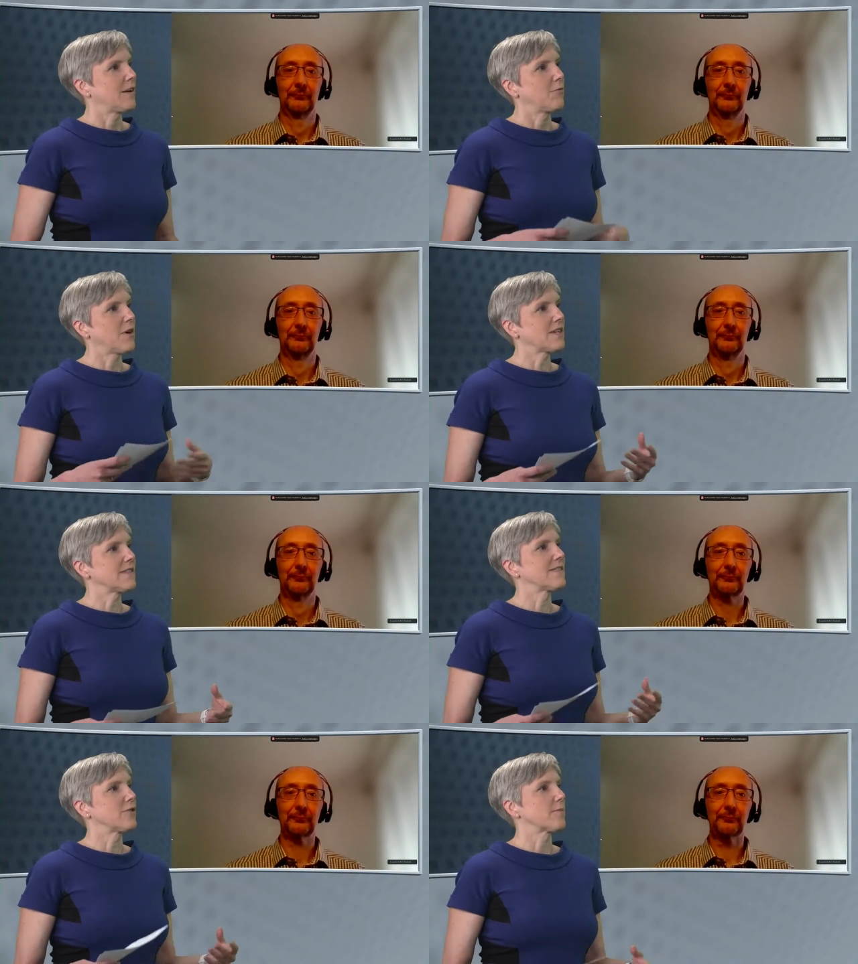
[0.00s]
Speaker 1: What
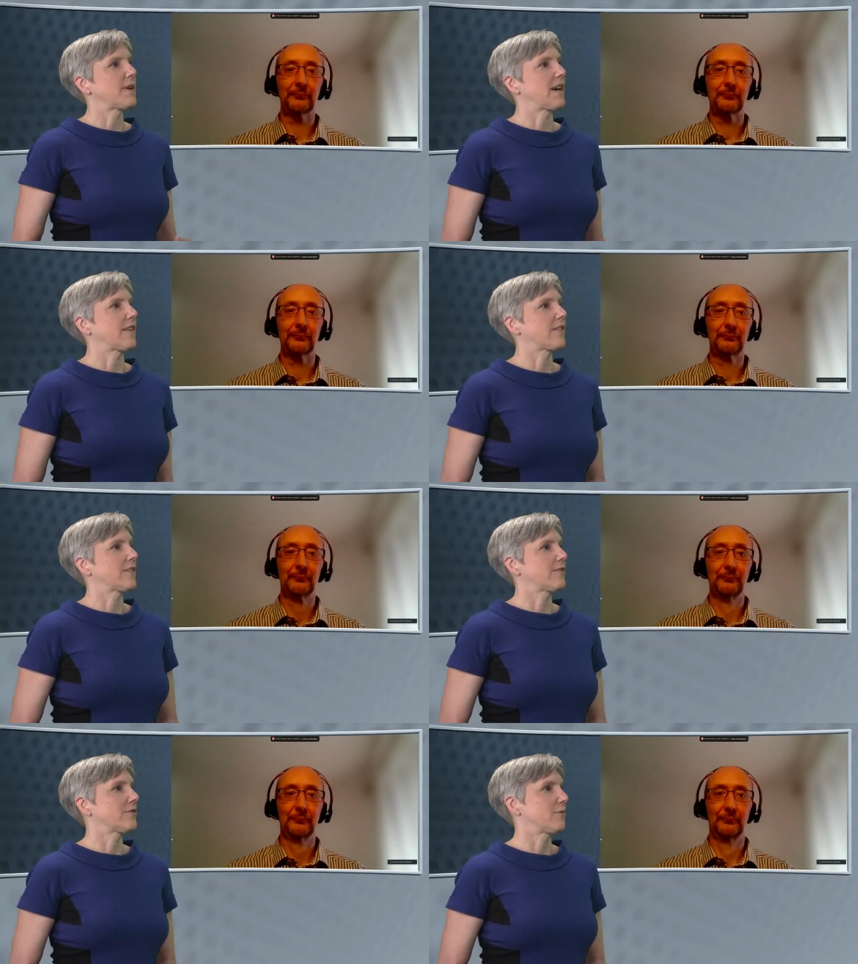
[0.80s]
is your path
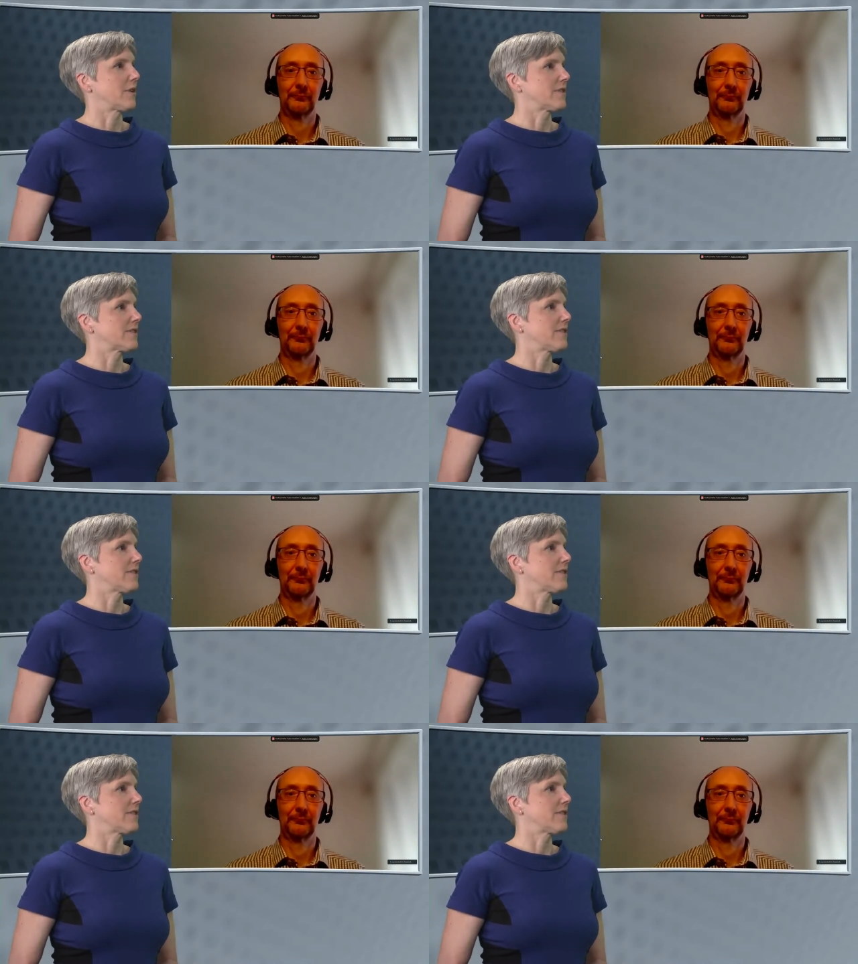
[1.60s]
towards